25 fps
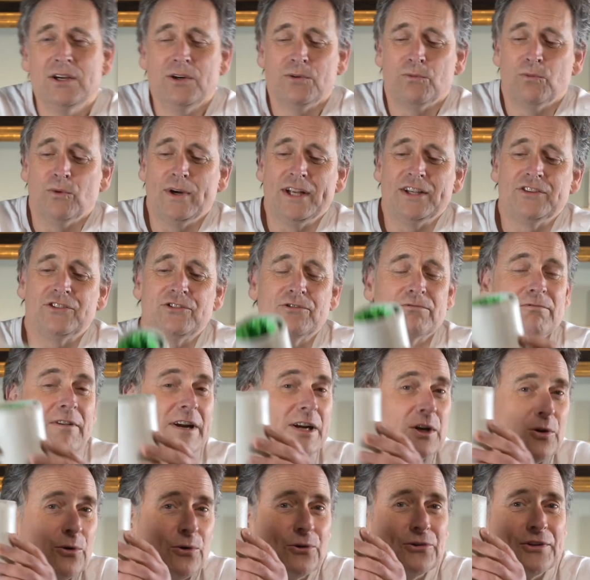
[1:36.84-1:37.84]
which
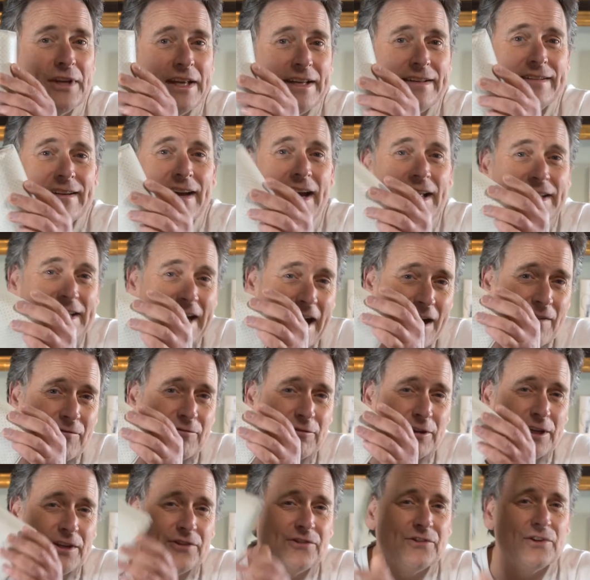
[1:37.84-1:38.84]
recorded an
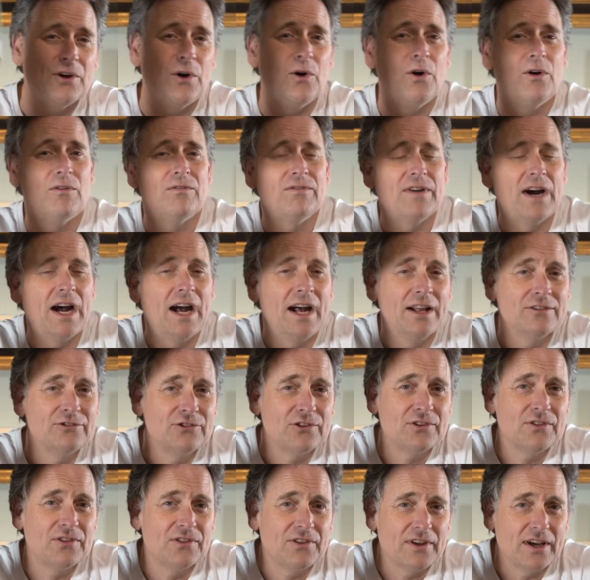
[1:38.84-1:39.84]
average of
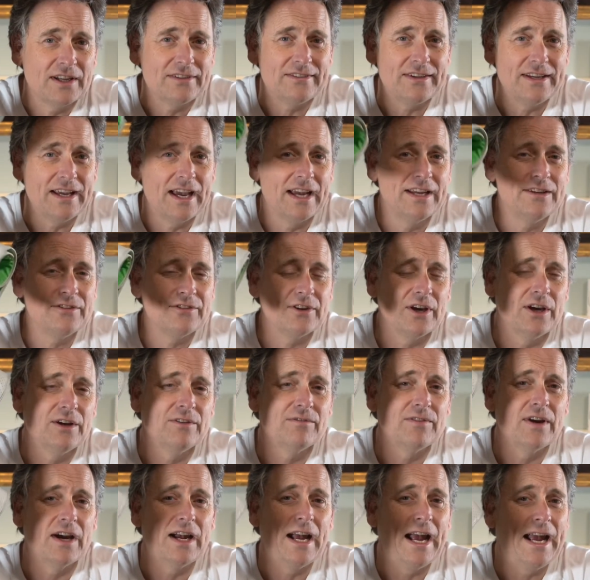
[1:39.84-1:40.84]
138
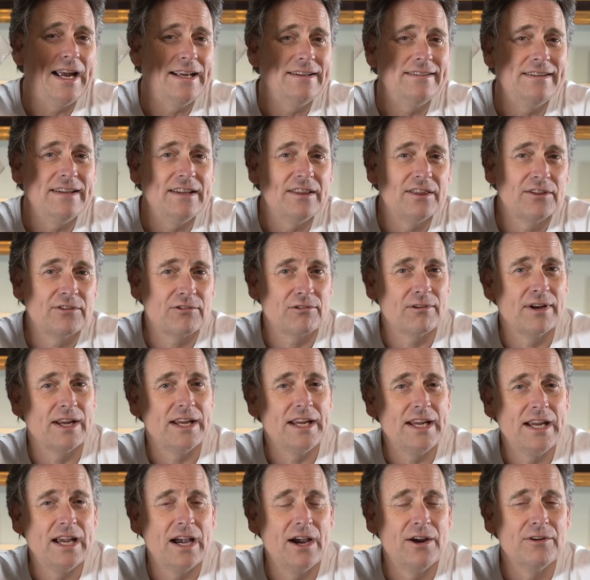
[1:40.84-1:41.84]
over
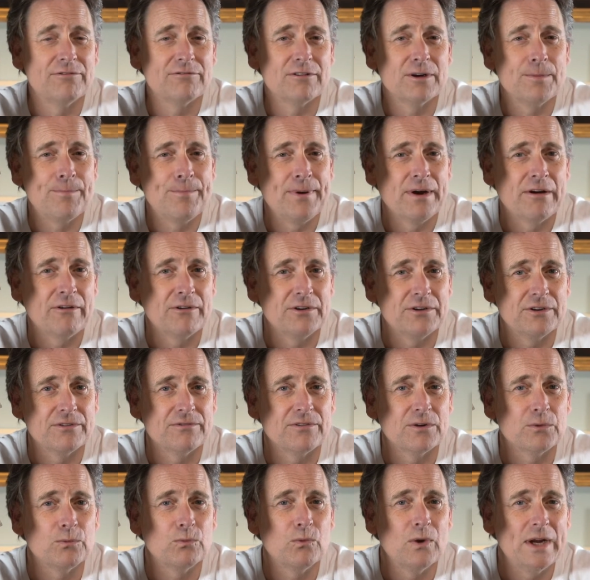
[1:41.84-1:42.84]
83 over a period of
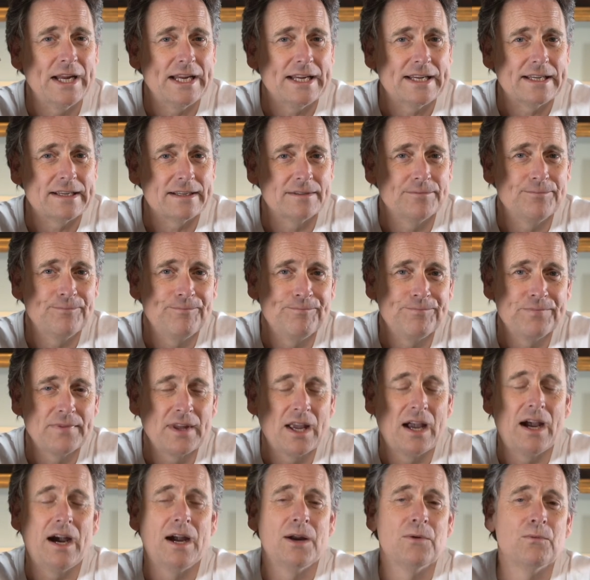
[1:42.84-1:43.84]
a week.
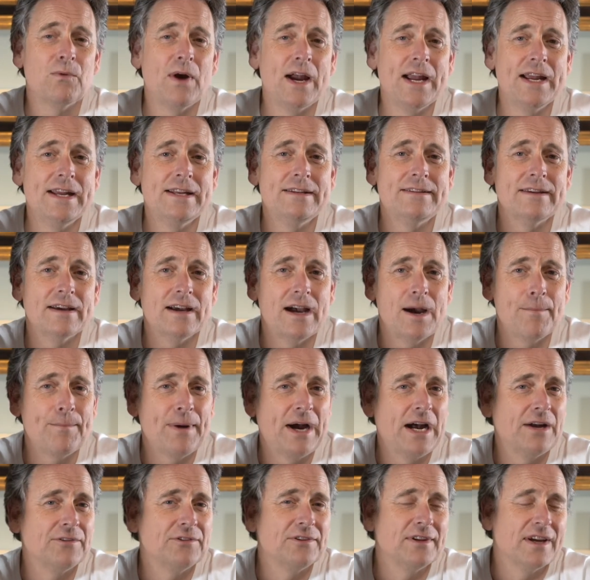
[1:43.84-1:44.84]
I weighed
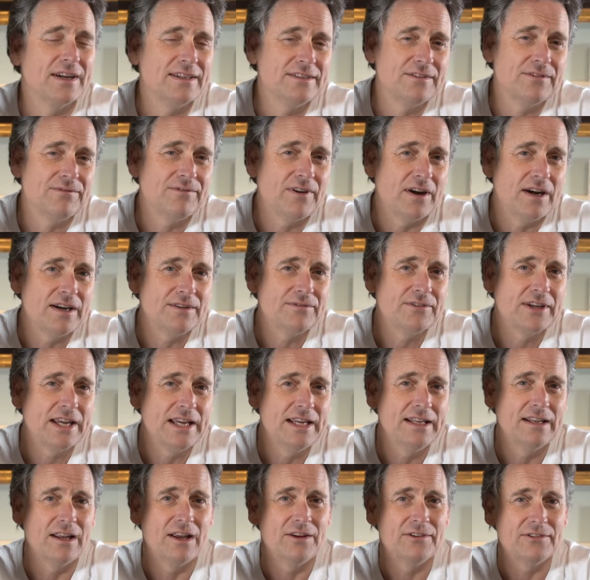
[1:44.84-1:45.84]
about 95
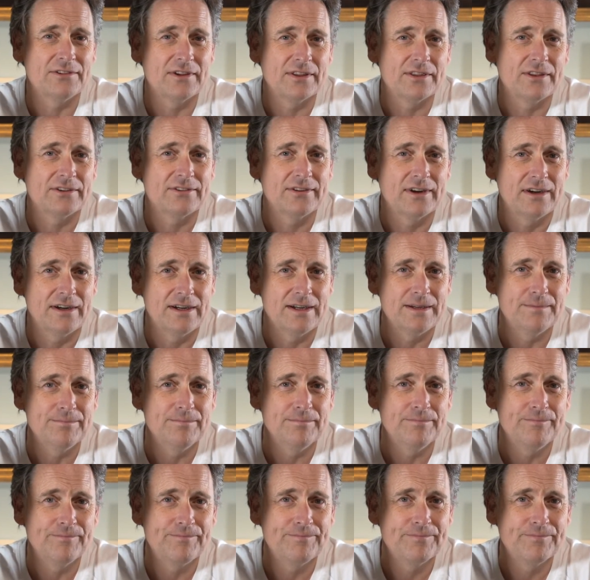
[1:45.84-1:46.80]
kilos at the time.